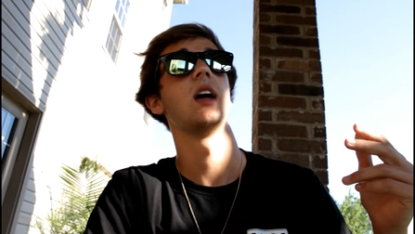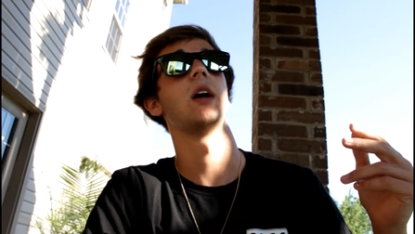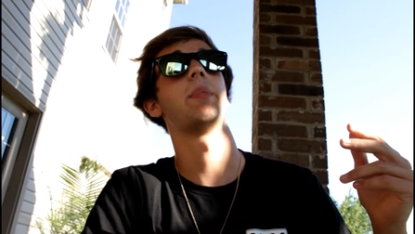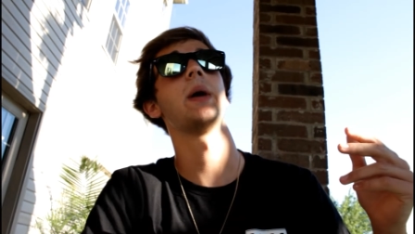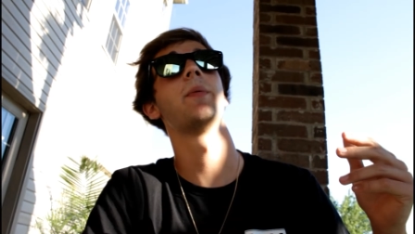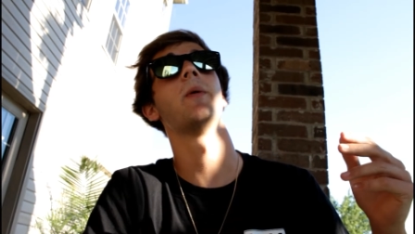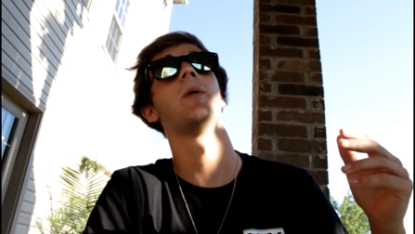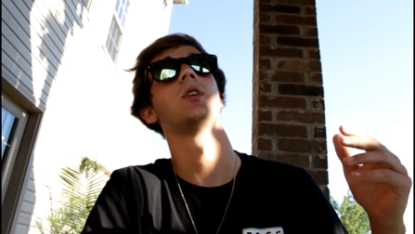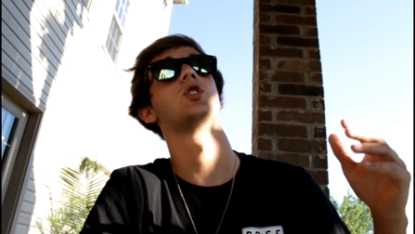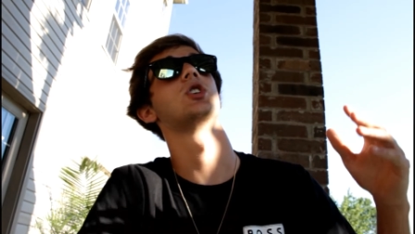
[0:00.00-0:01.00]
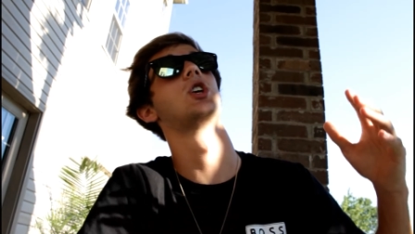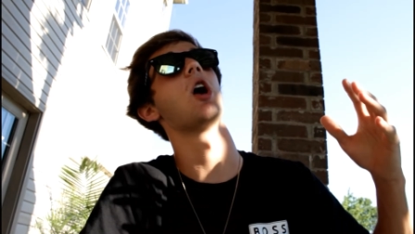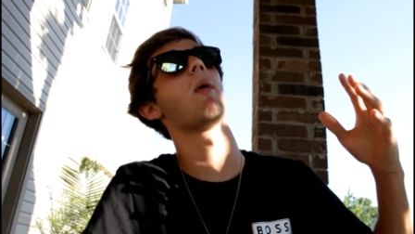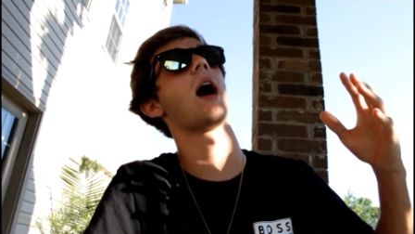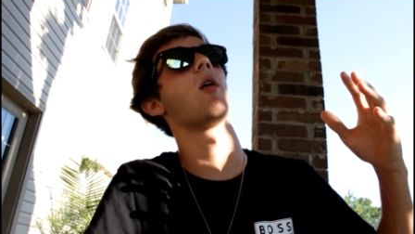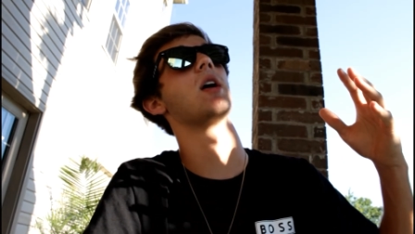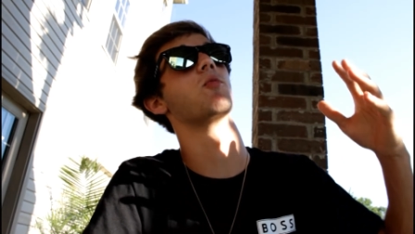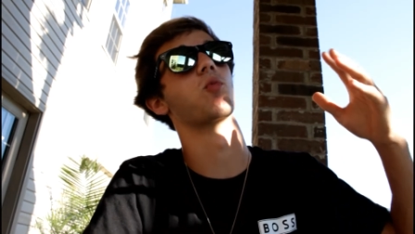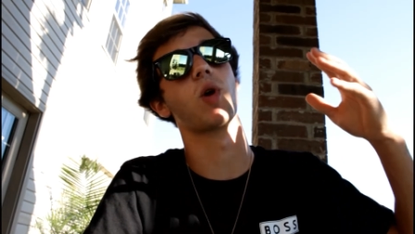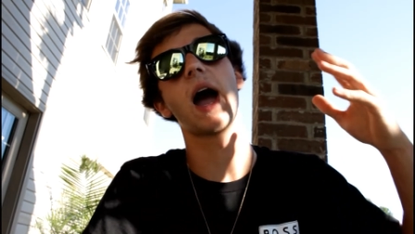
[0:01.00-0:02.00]
And people just go out and
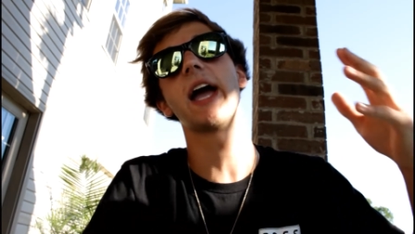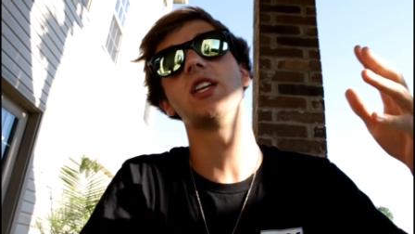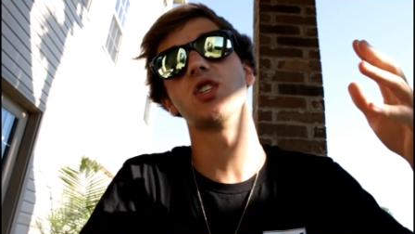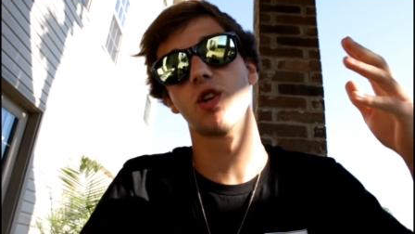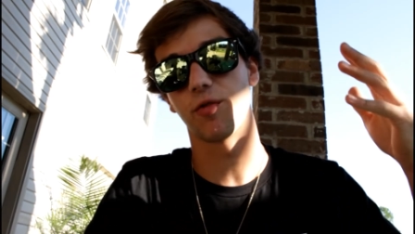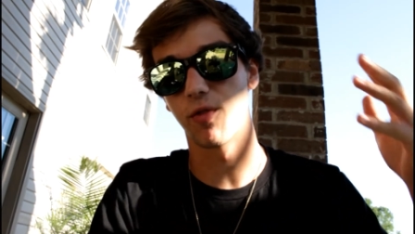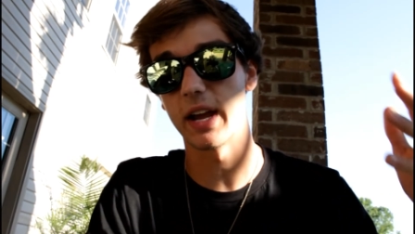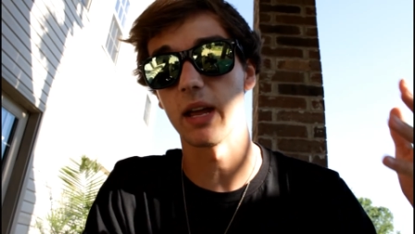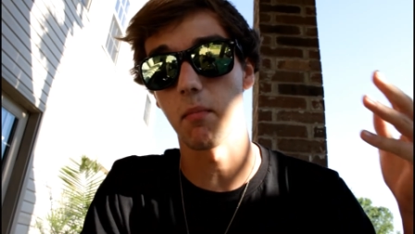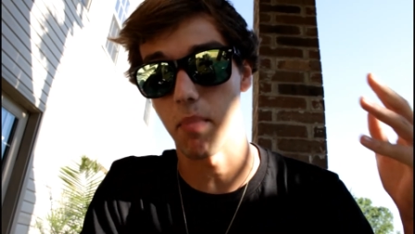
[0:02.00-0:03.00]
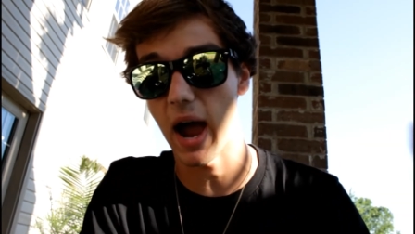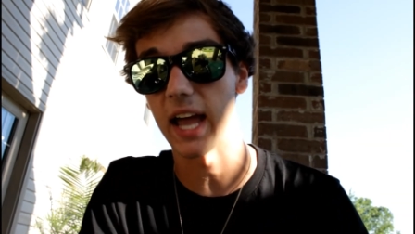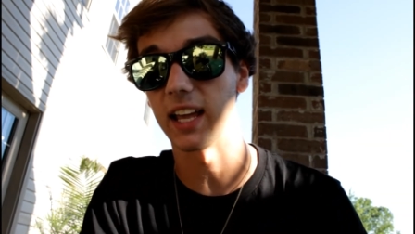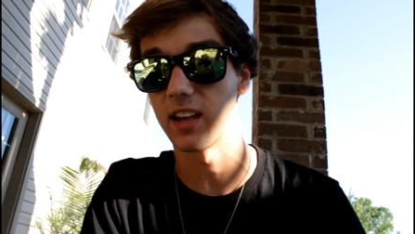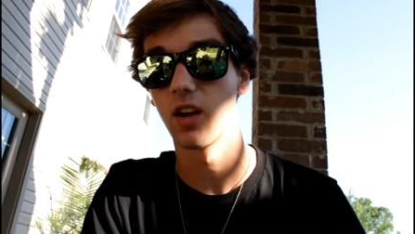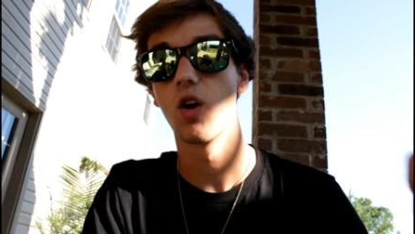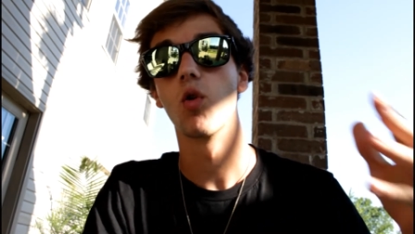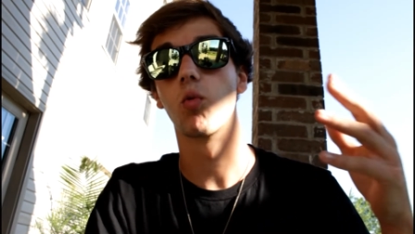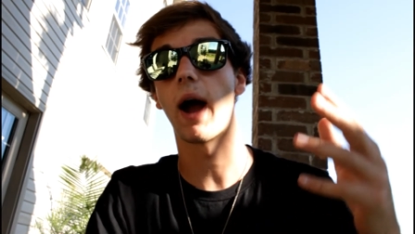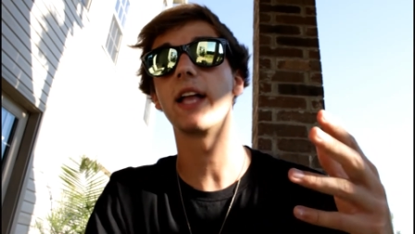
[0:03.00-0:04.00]
ride your freaking bike.
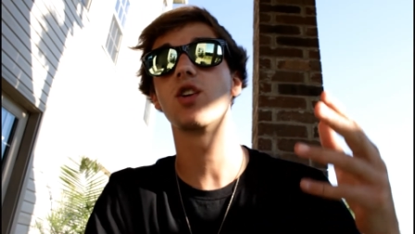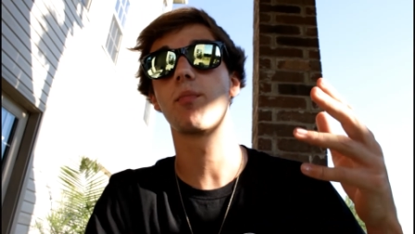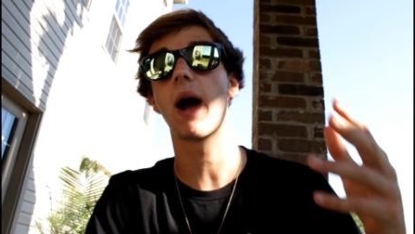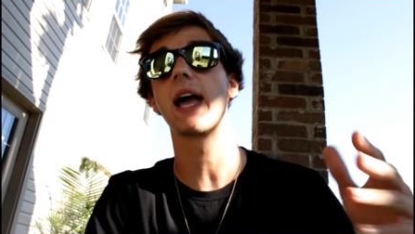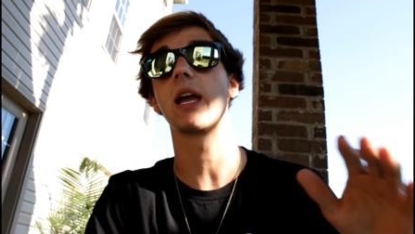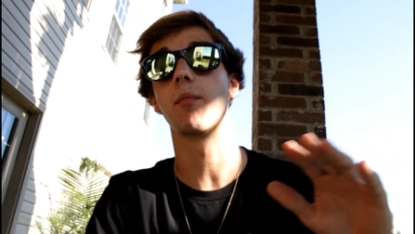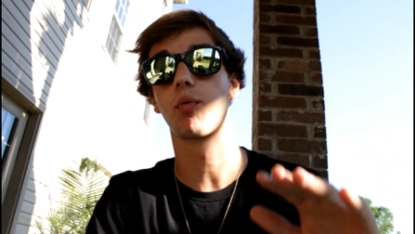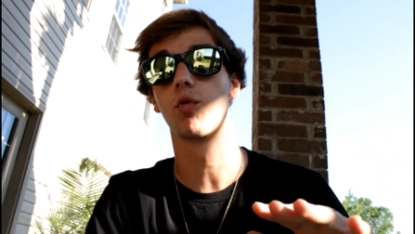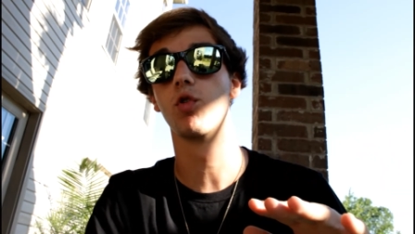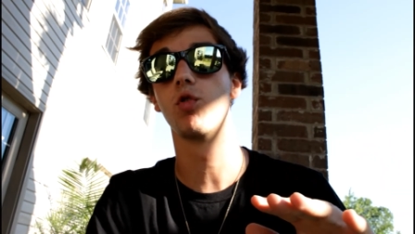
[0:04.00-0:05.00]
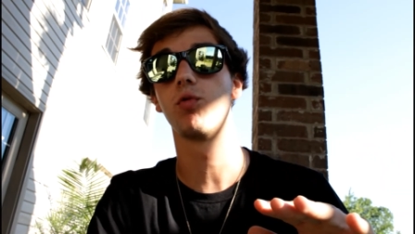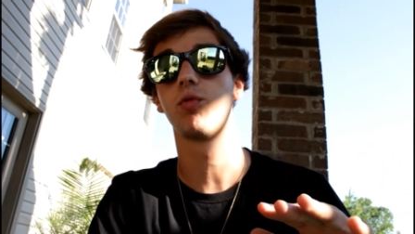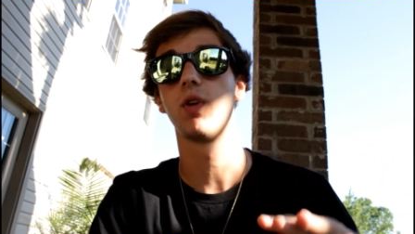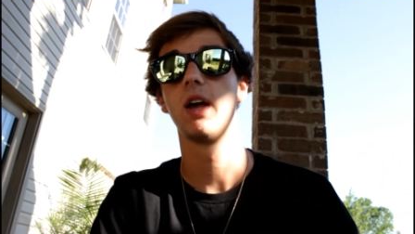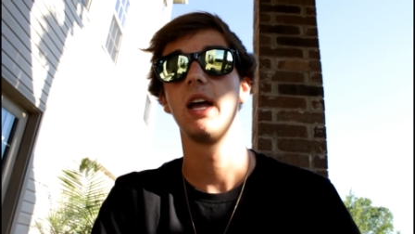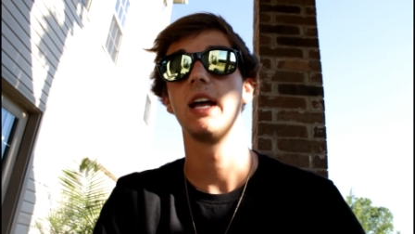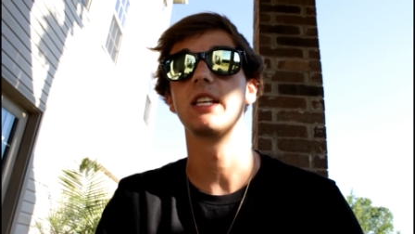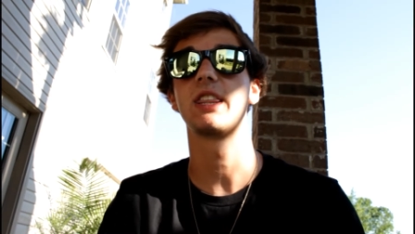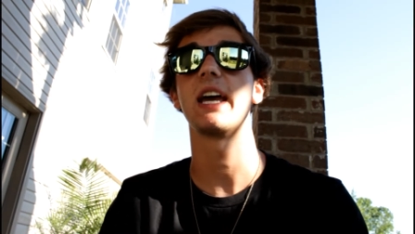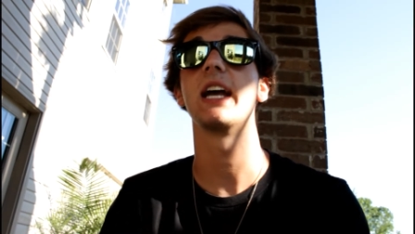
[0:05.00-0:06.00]
Ride your bike, improve. And
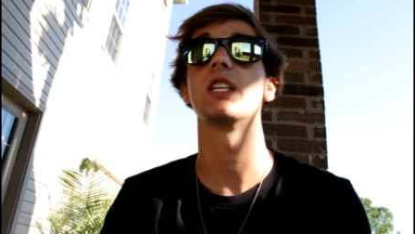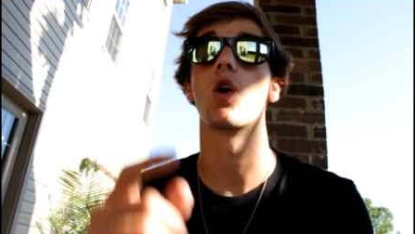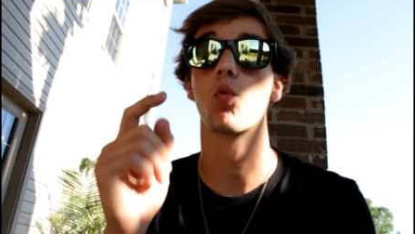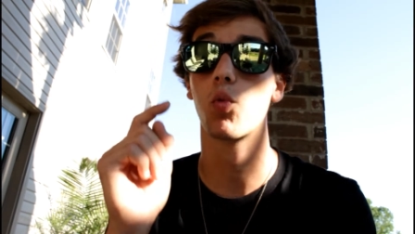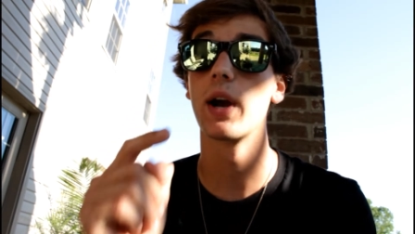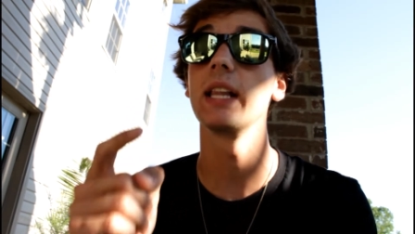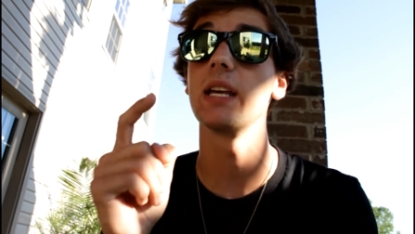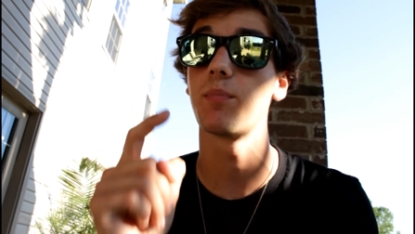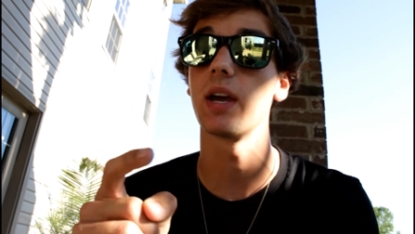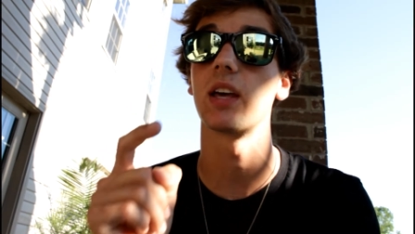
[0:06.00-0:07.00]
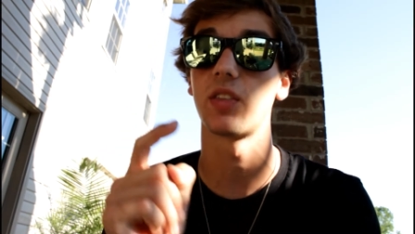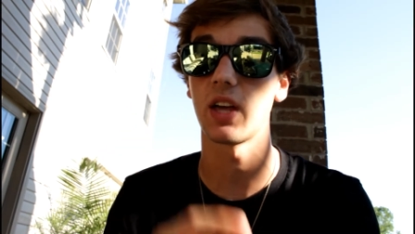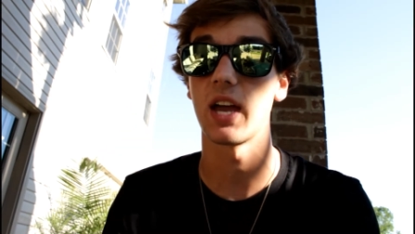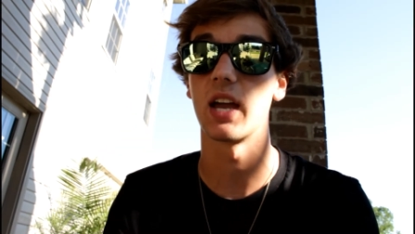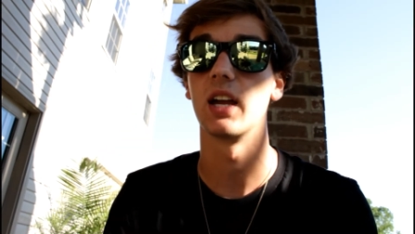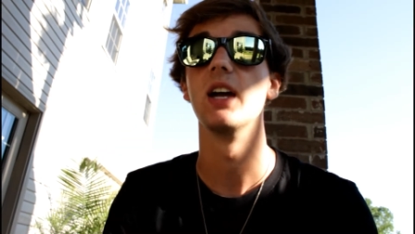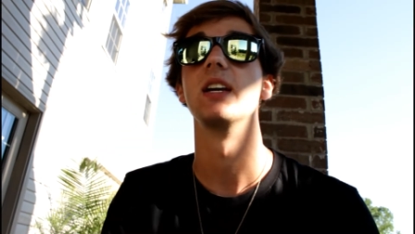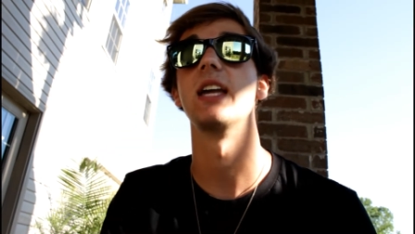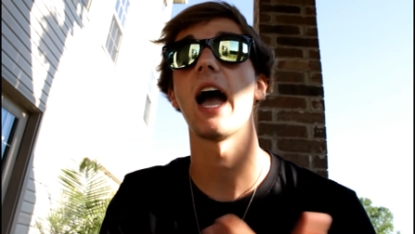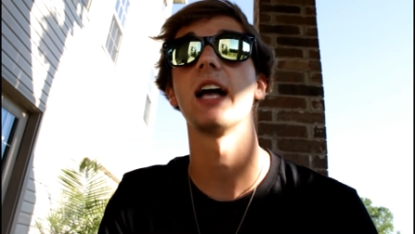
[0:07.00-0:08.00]
the thing is, a really big thing,
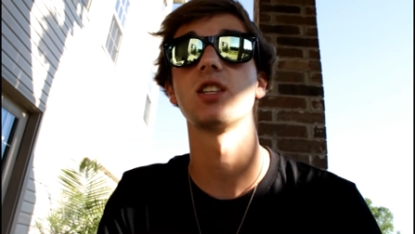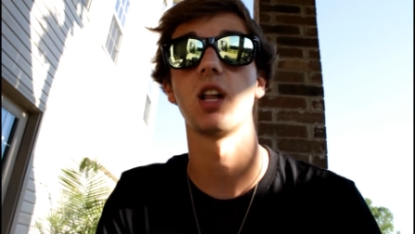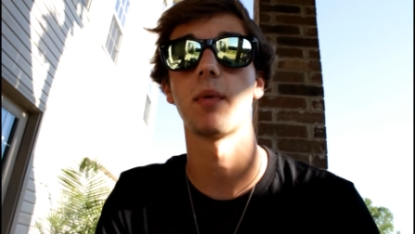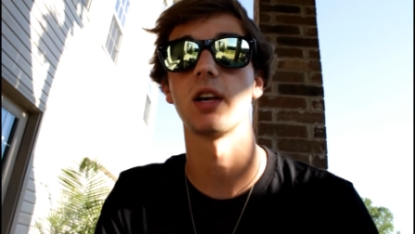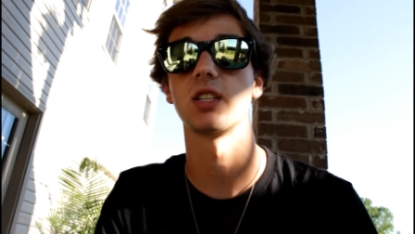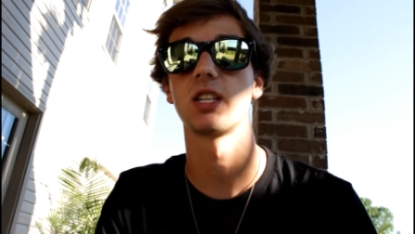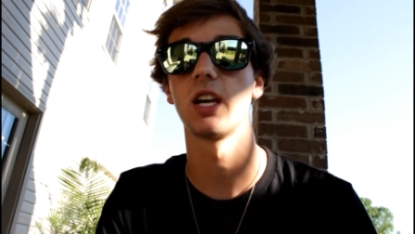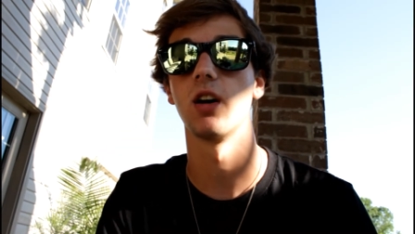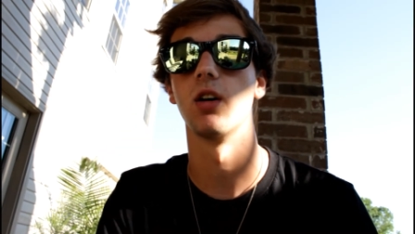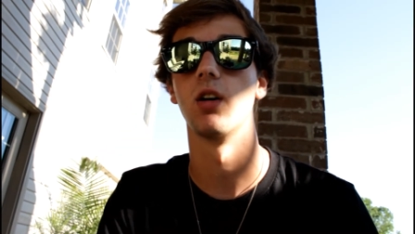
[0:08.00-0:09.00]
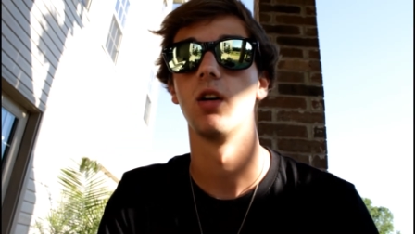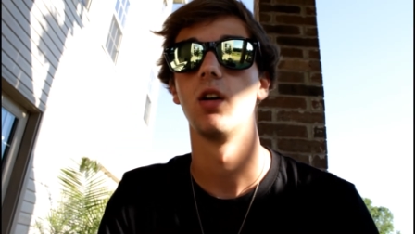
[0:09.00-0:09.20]
yeah, it's all about skill,